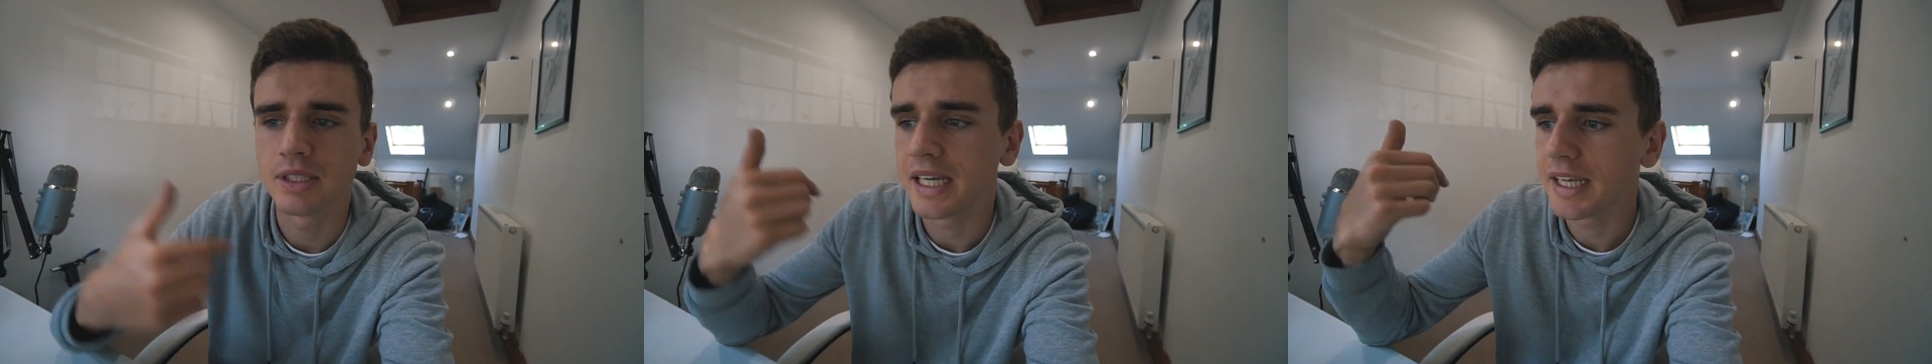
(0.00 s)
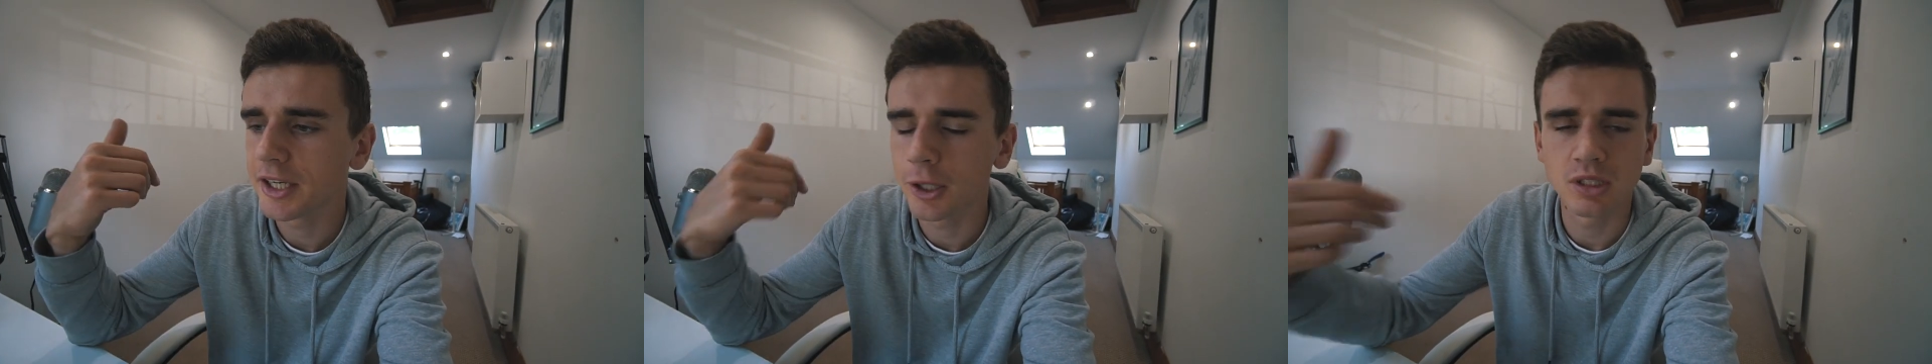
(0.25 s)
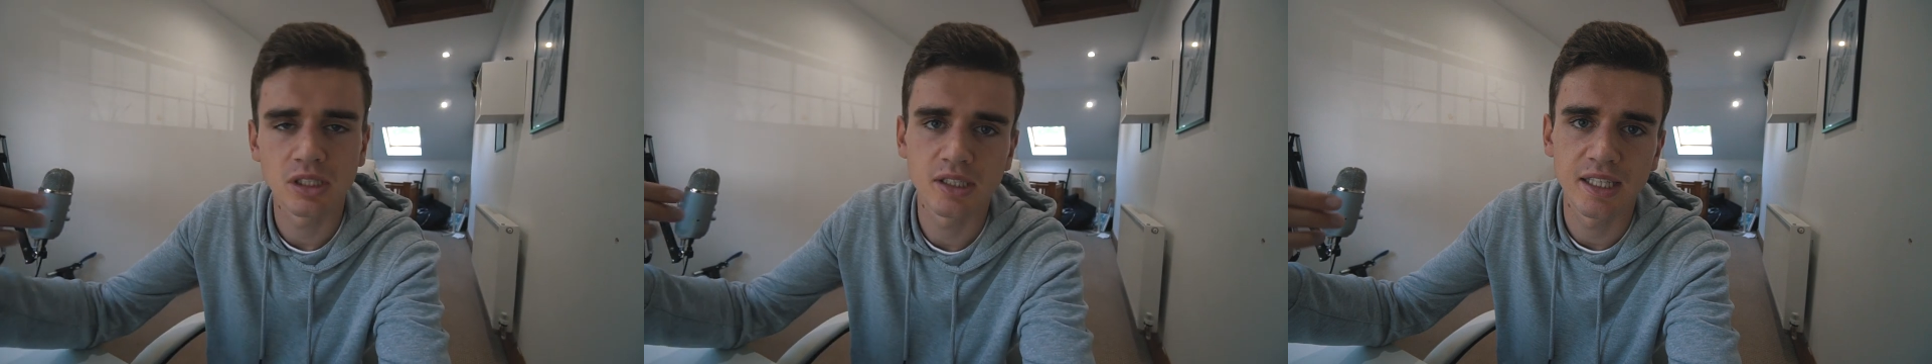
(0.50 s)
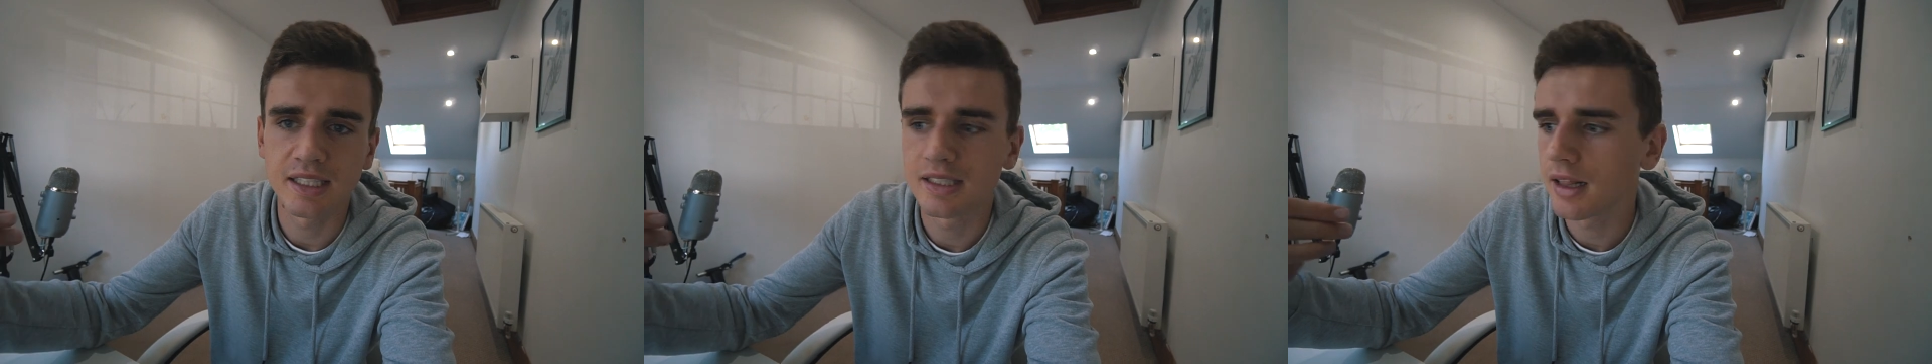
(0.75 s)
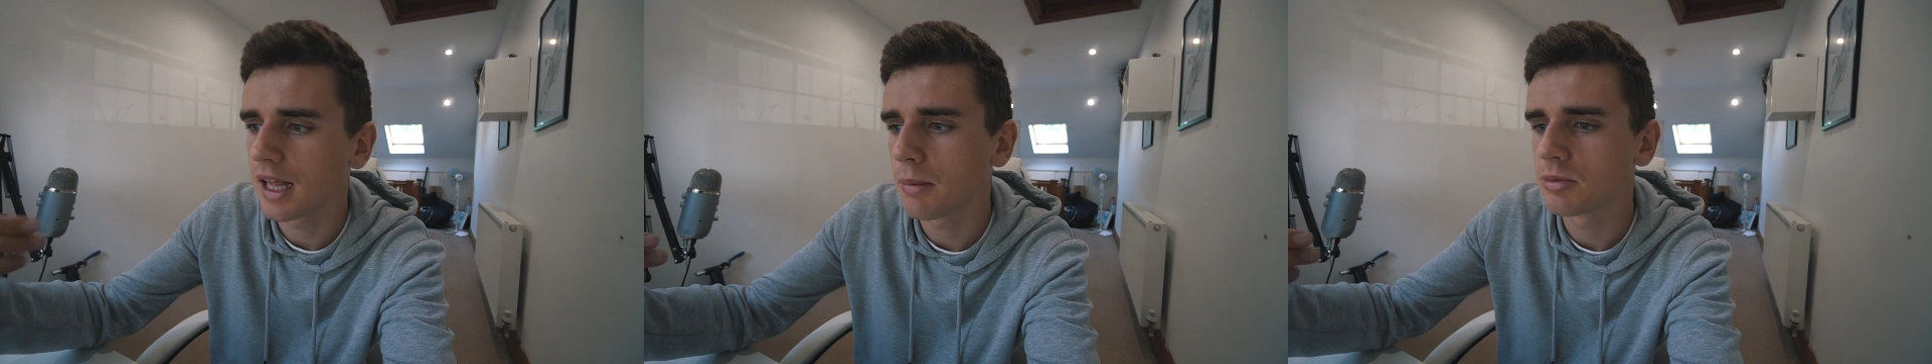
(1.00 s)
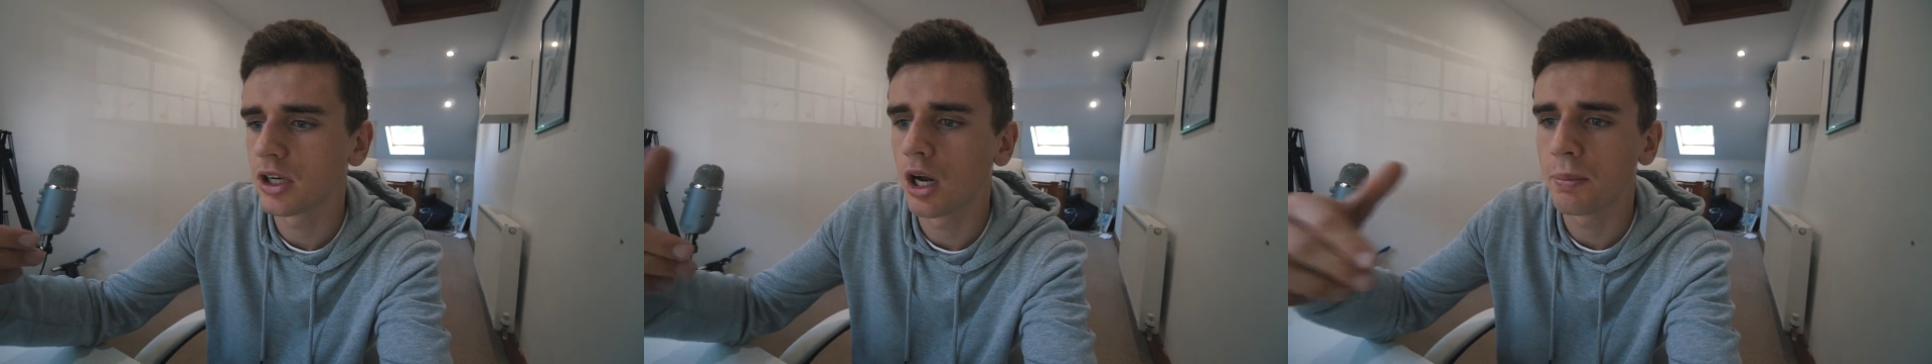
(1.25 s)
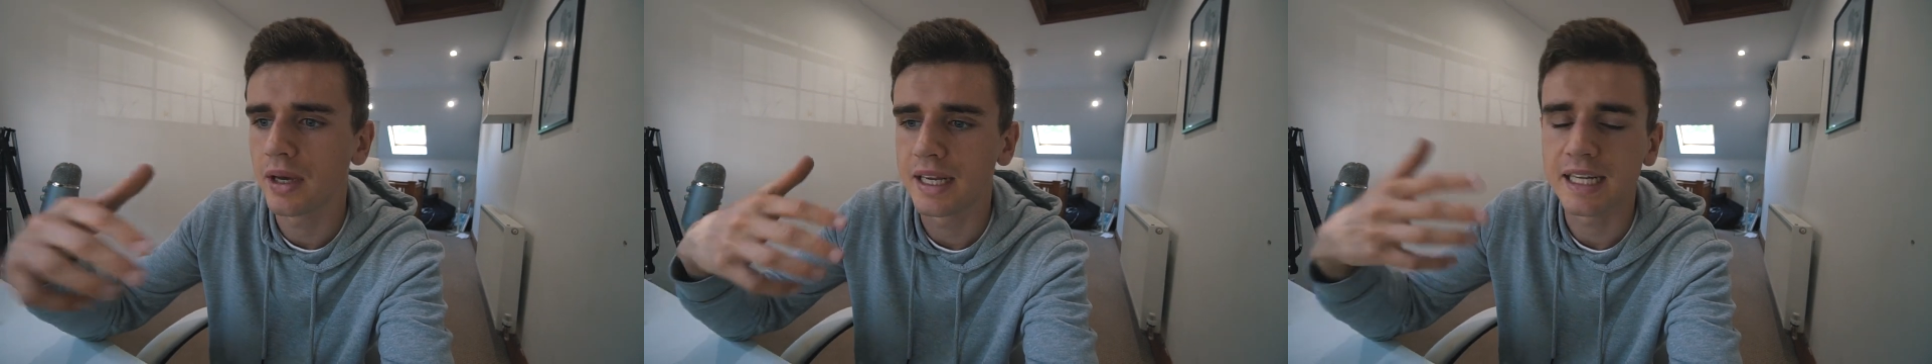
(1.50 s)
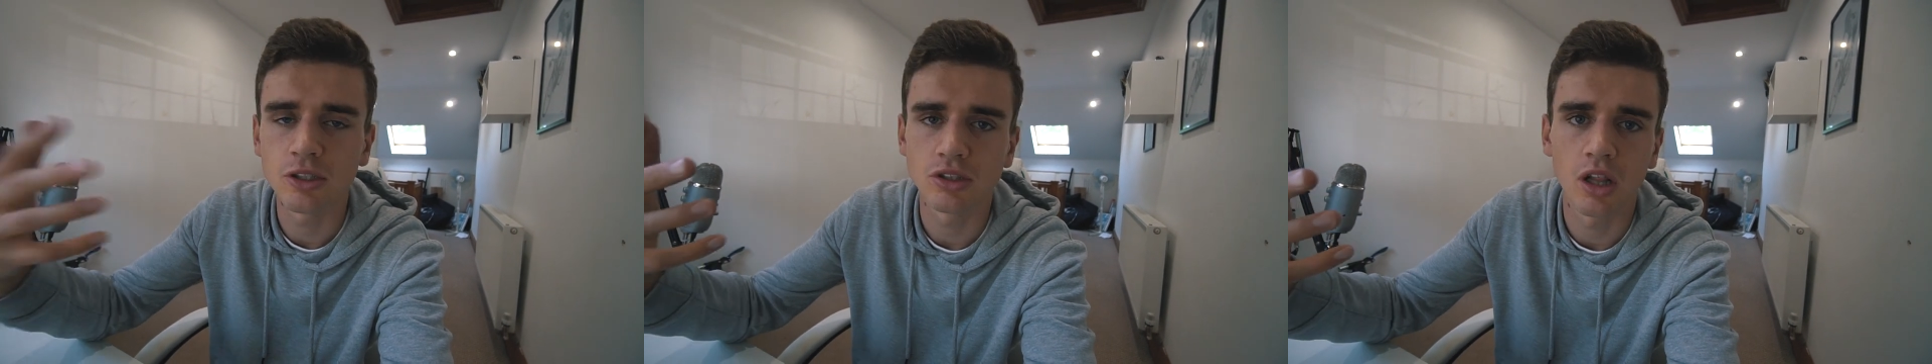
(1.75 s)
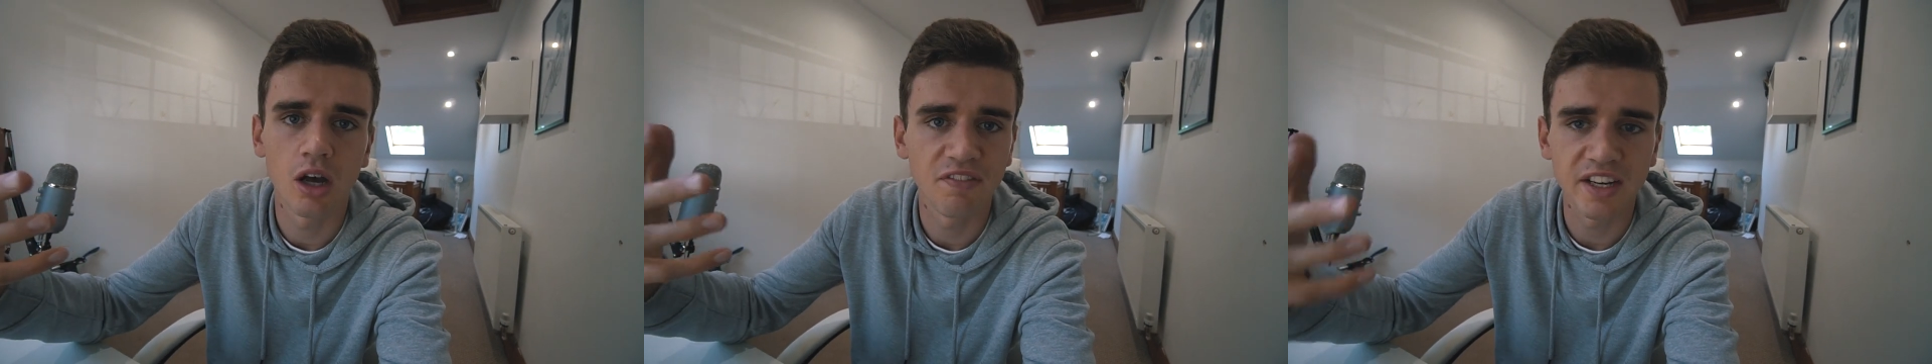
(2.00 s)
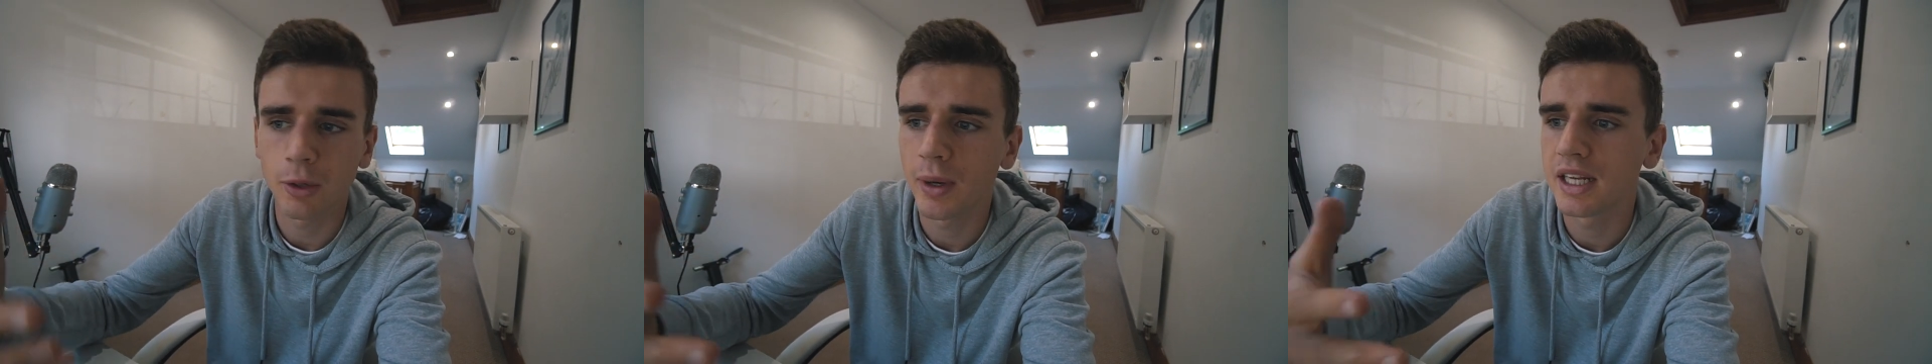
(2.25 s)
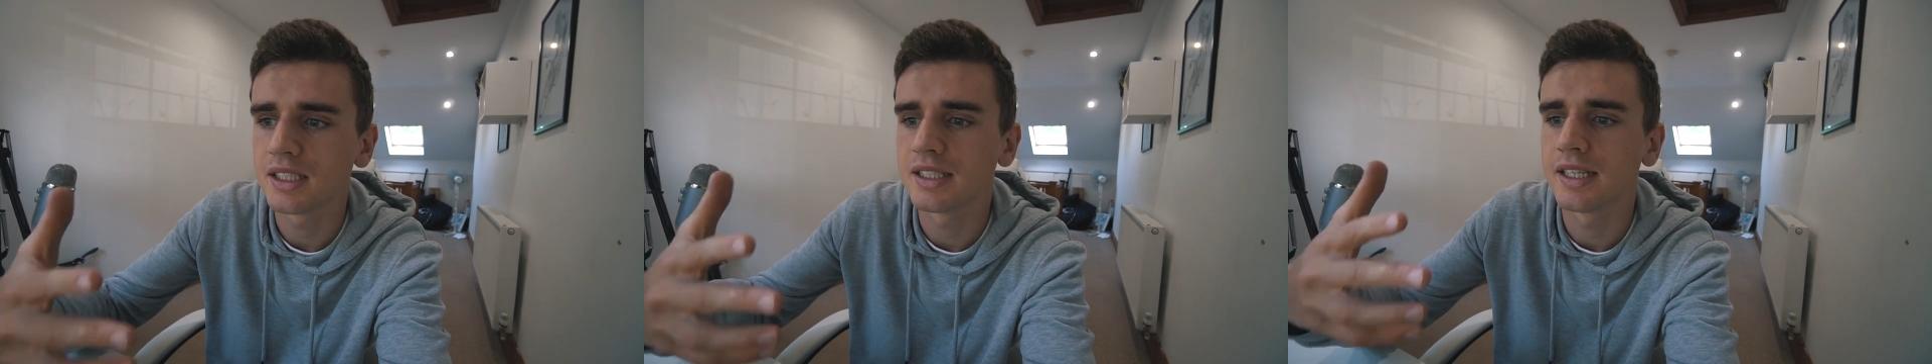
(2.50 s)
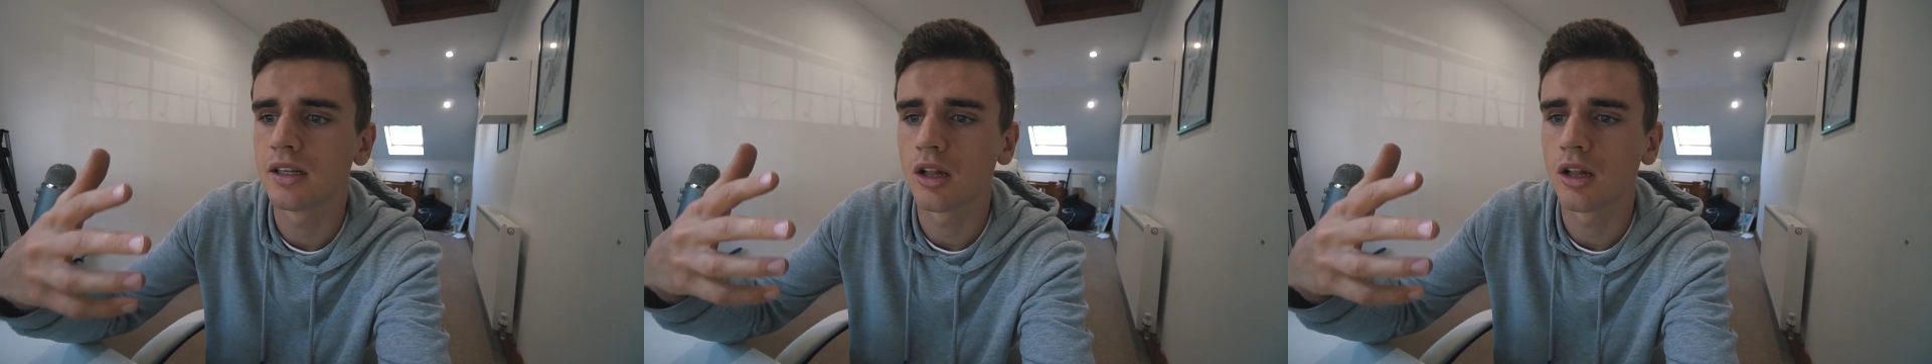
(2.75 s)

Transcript: he uses this laptop and he does a lot of video editing,